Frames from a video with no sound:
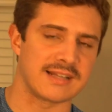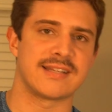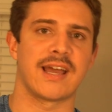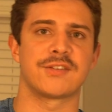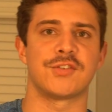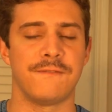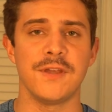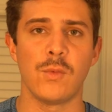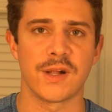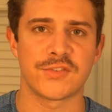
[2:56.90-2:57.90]
of Texas, if
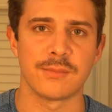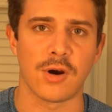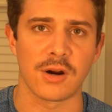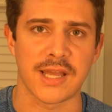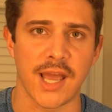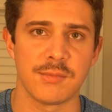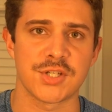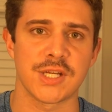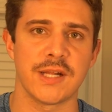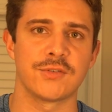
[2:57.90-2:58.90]
you want some arcade
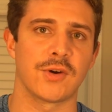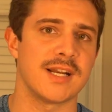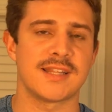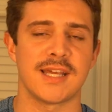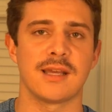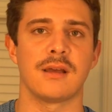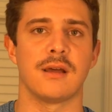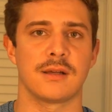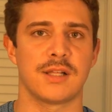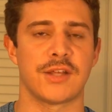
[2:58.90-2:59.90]
machines or anything
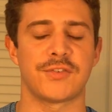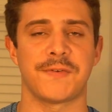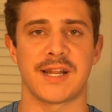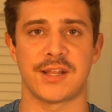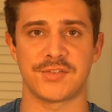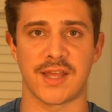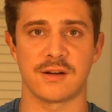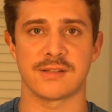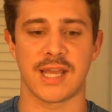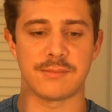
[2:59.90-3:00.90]
classified as
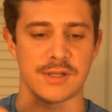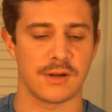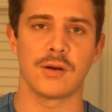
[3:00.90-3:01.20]
entertainment